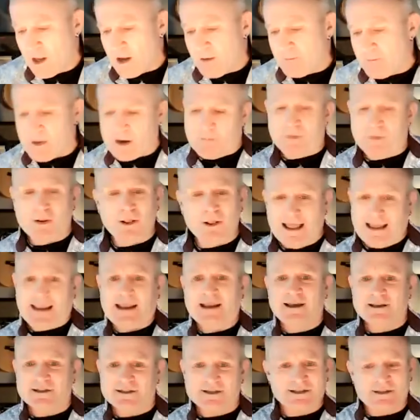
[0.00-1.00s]
But a
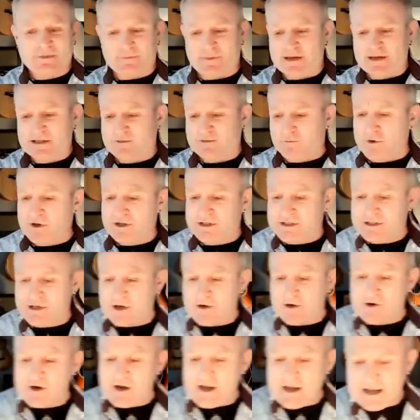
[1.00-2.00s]
plank is just a piece of wood.
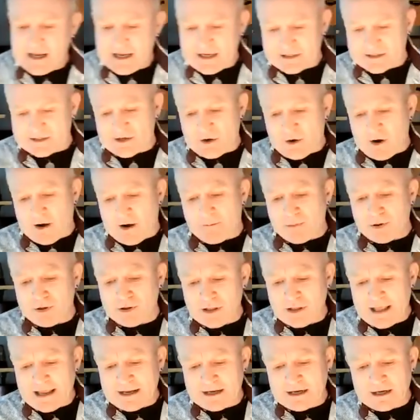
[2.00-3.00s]
And so a
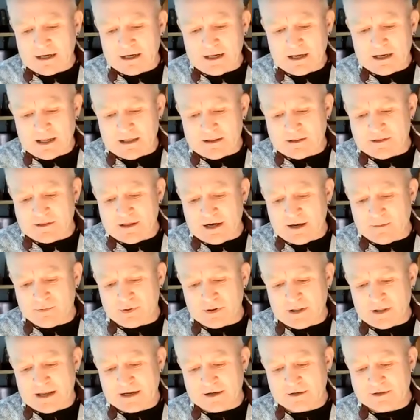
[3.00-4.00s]
plank, then a
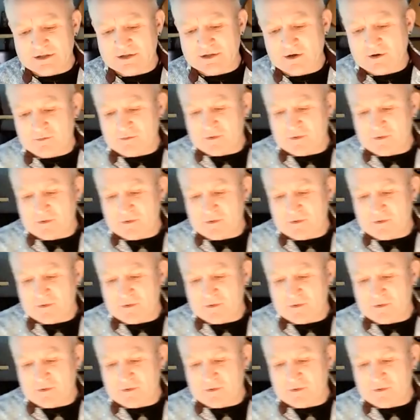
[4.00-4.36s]
plank. So